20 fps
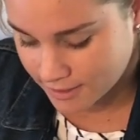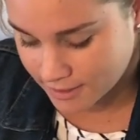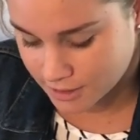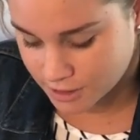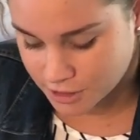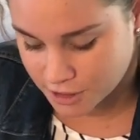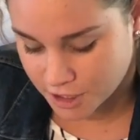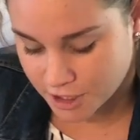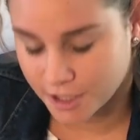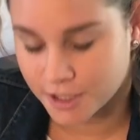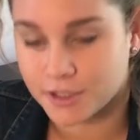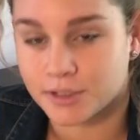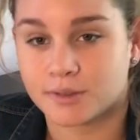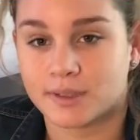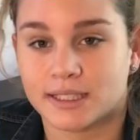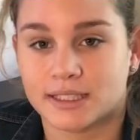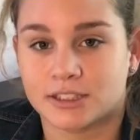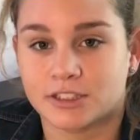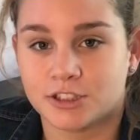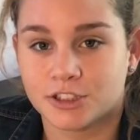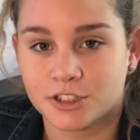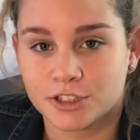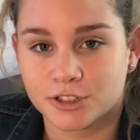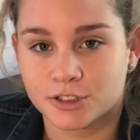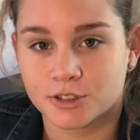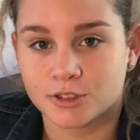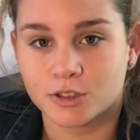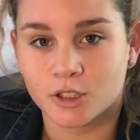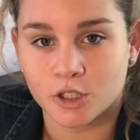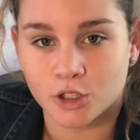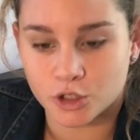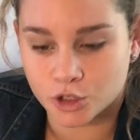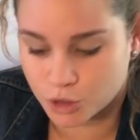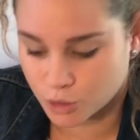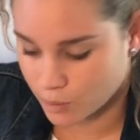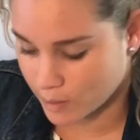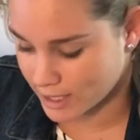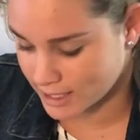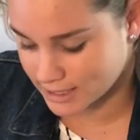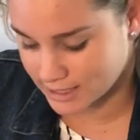The total is still
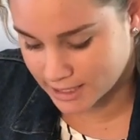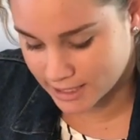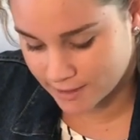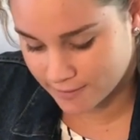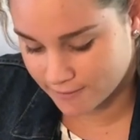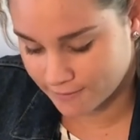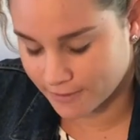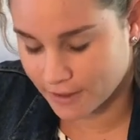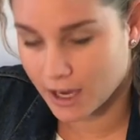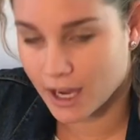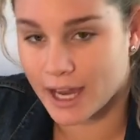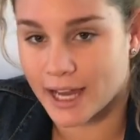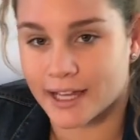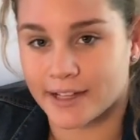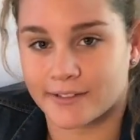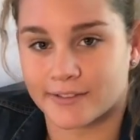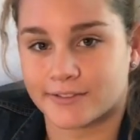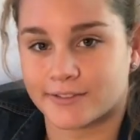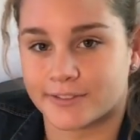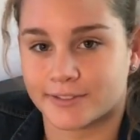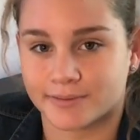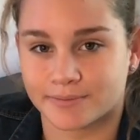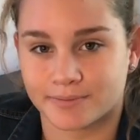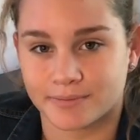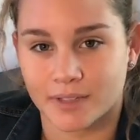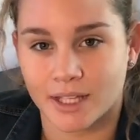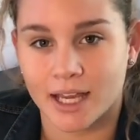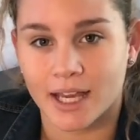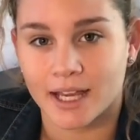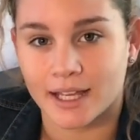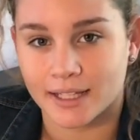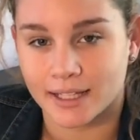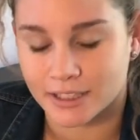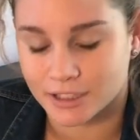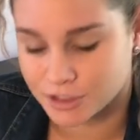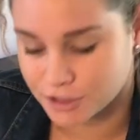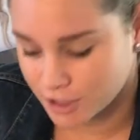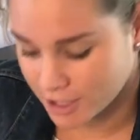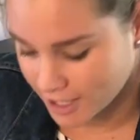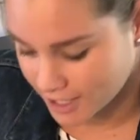25.
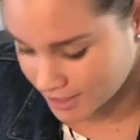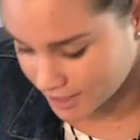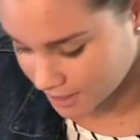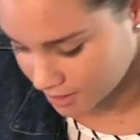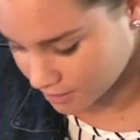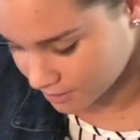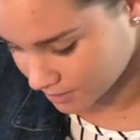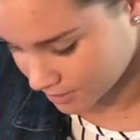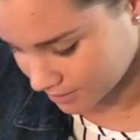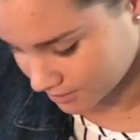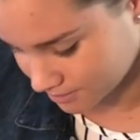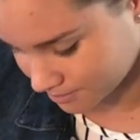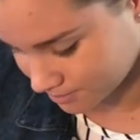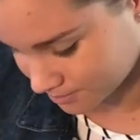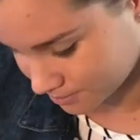Let's try another one.